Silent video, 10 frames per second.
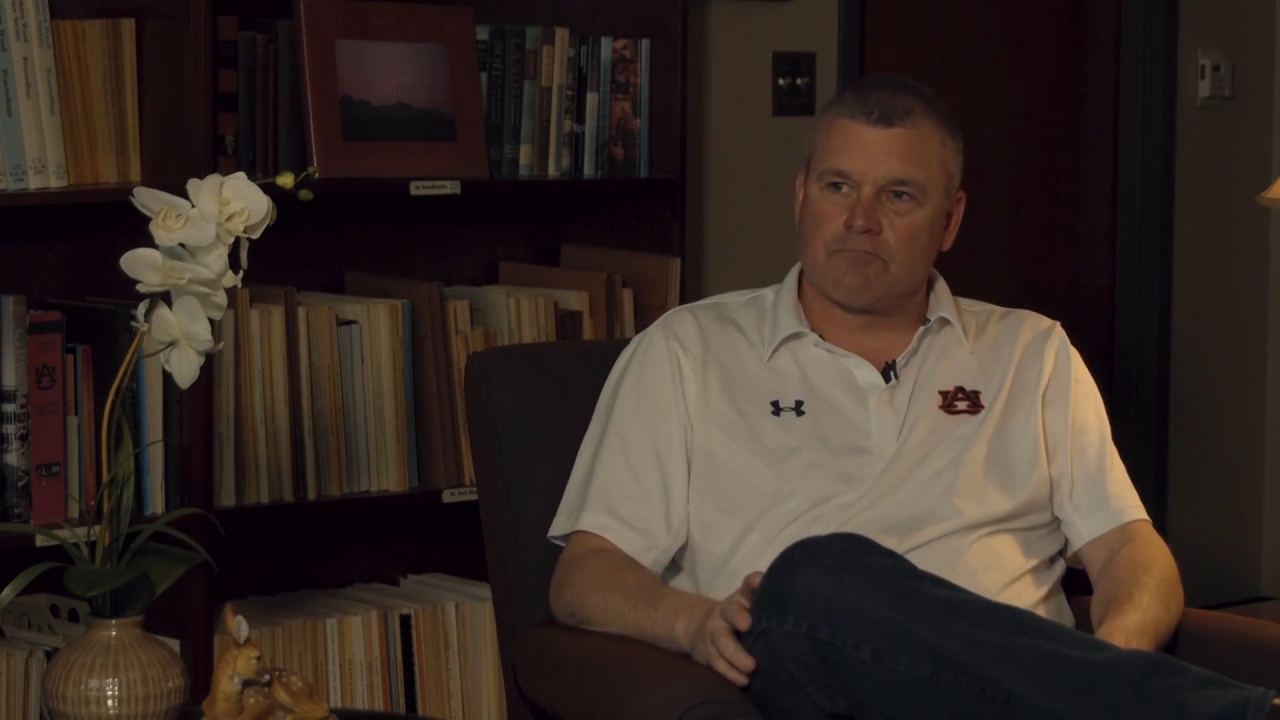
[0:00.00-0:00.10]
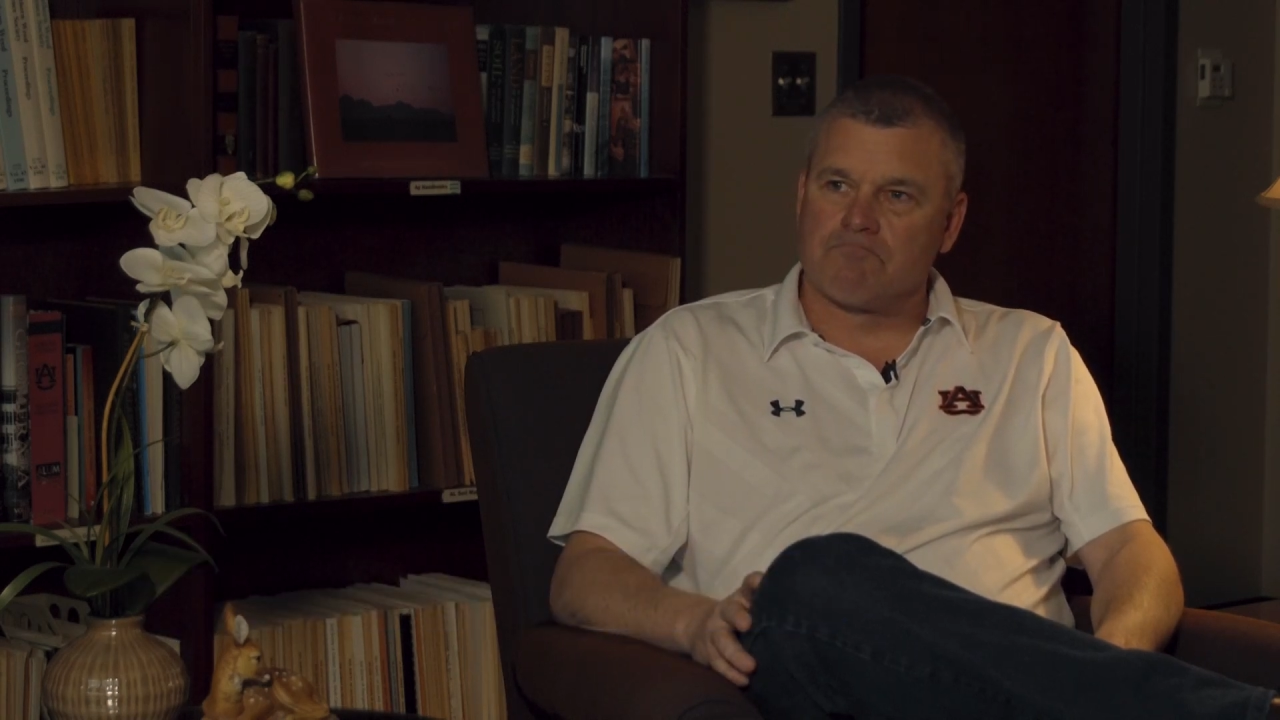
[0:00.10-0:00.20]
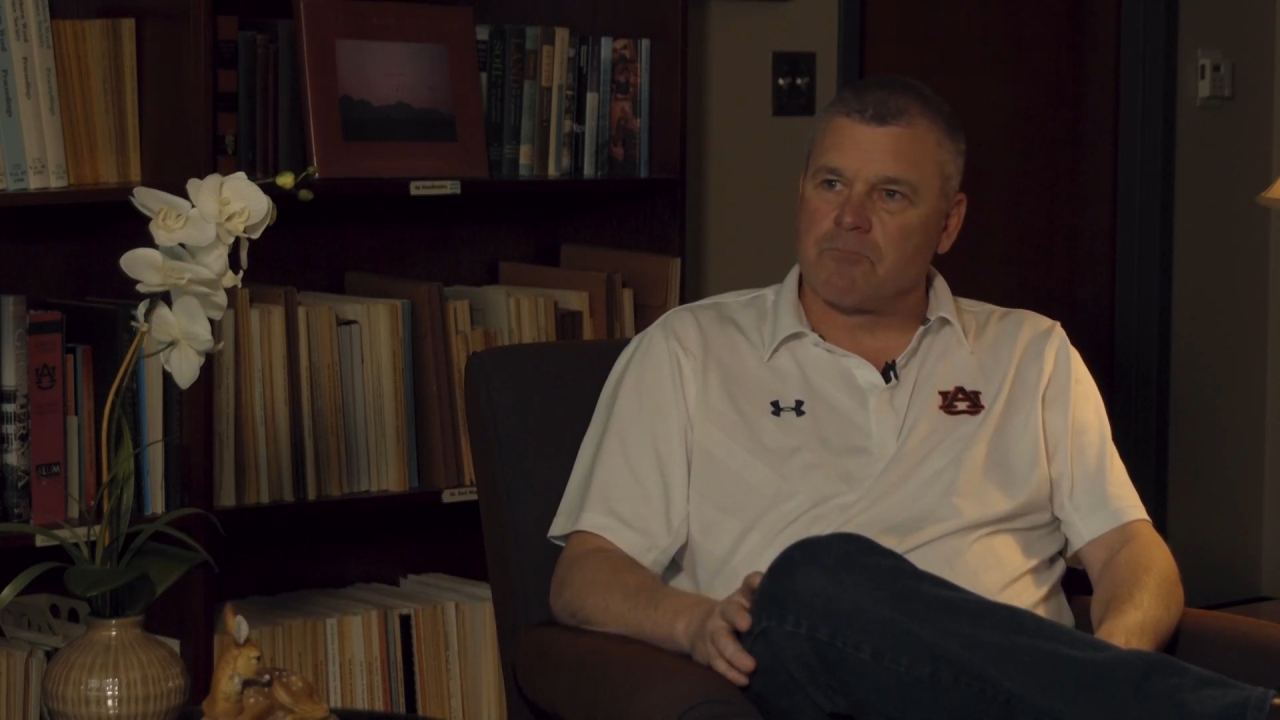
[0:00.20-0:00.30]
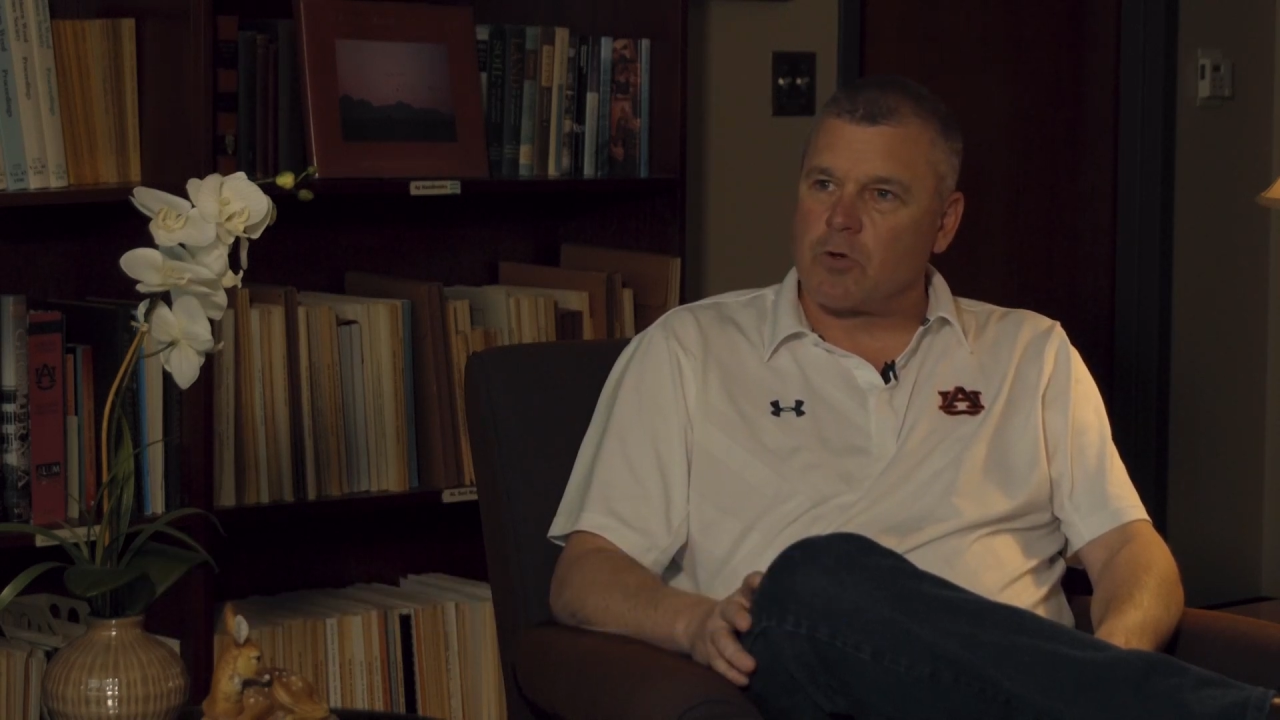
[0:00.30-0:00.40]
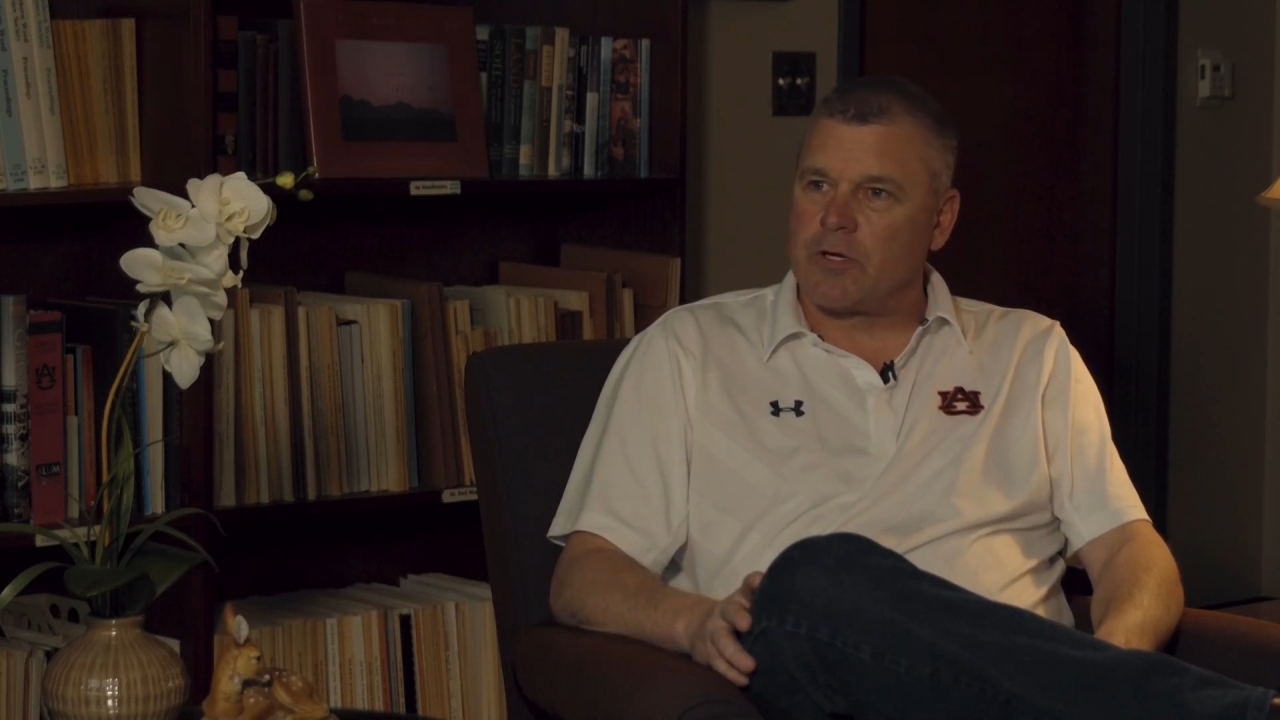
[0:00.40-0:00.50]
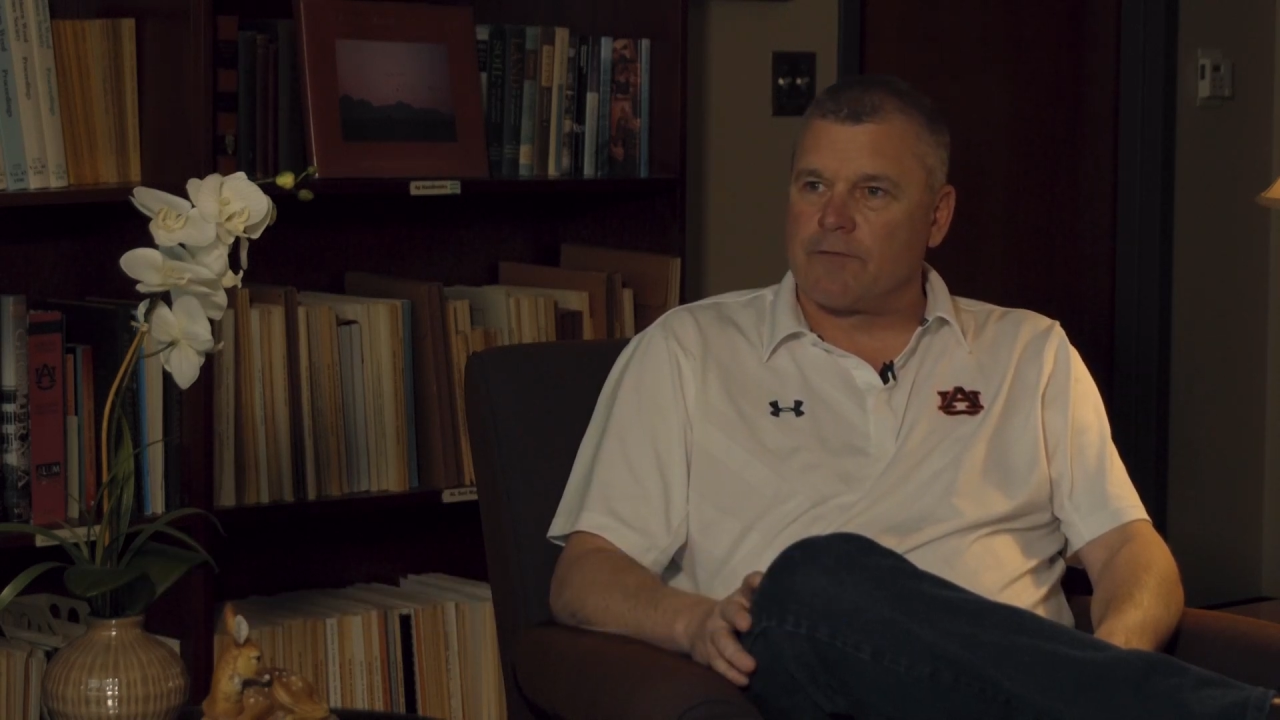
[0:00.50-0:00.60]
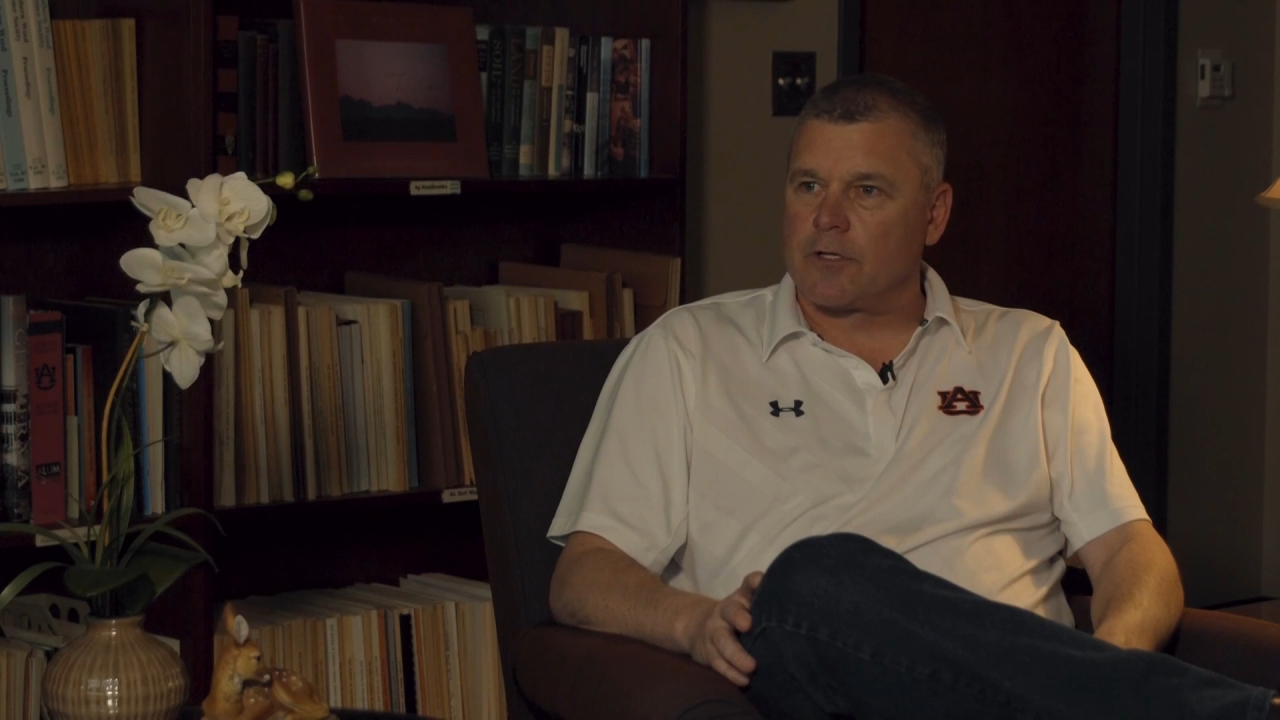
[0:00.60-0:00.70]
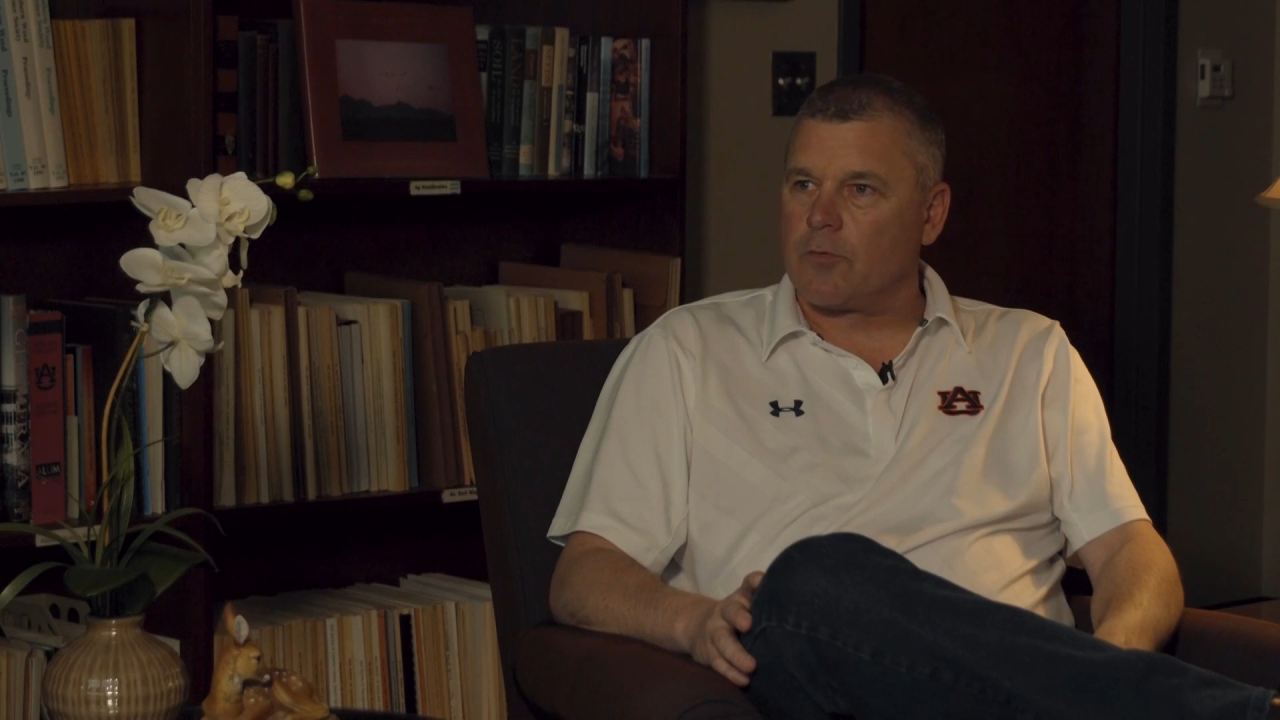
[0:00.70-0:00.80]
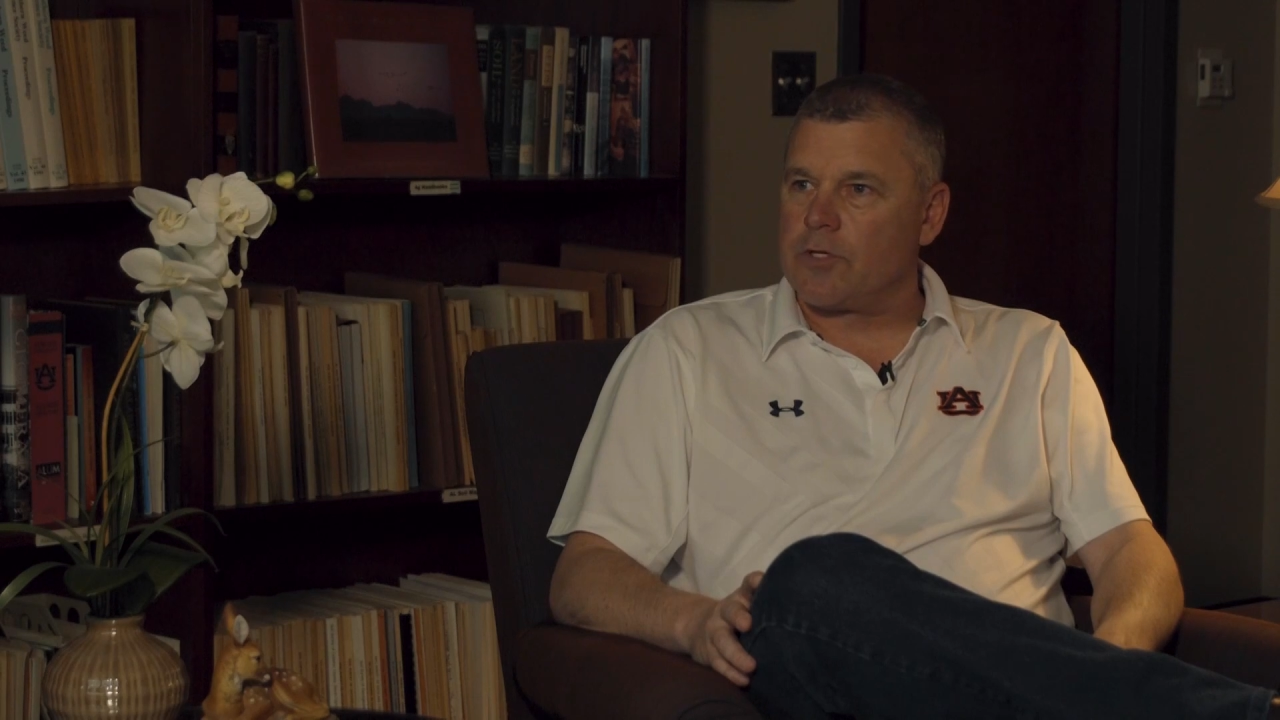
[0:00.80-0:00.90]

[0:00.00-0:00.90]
no different than we